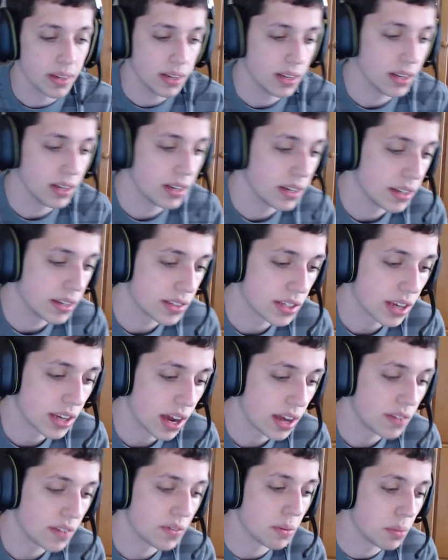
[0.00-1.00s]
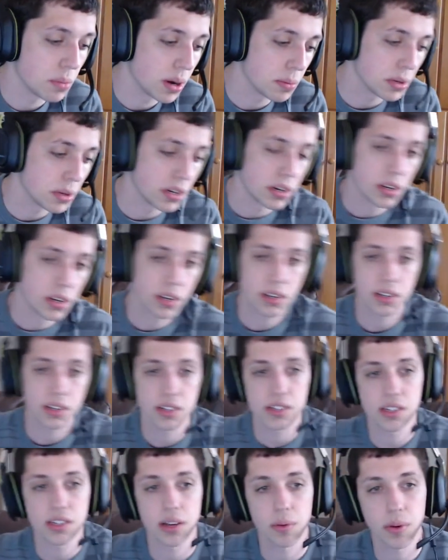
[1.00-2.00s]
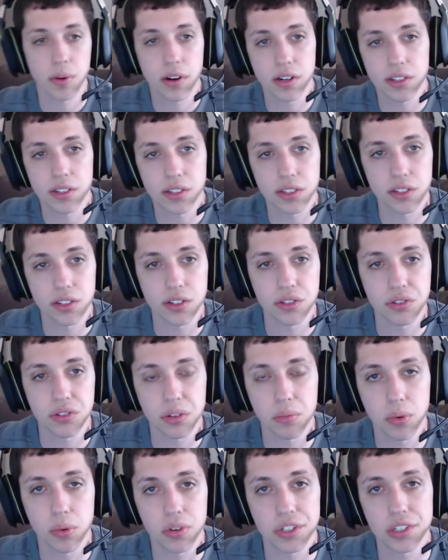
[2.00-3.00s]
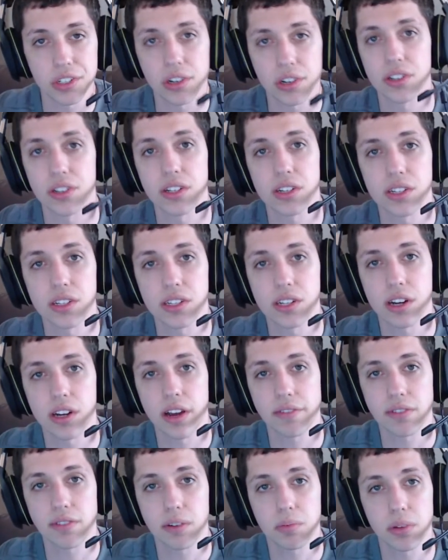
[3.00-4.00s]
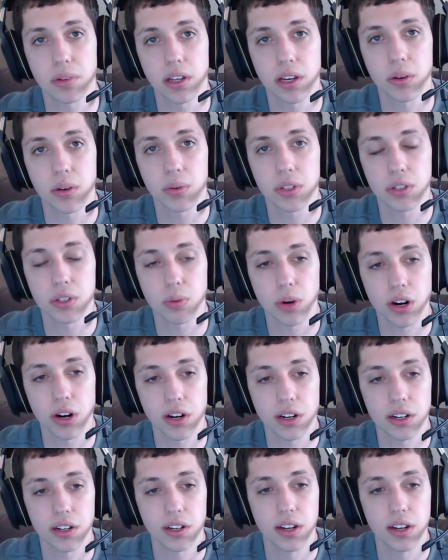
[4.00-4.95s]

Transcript: It's kind of a bummer because I wanted to stream more Star Citizen after playing with Twerk.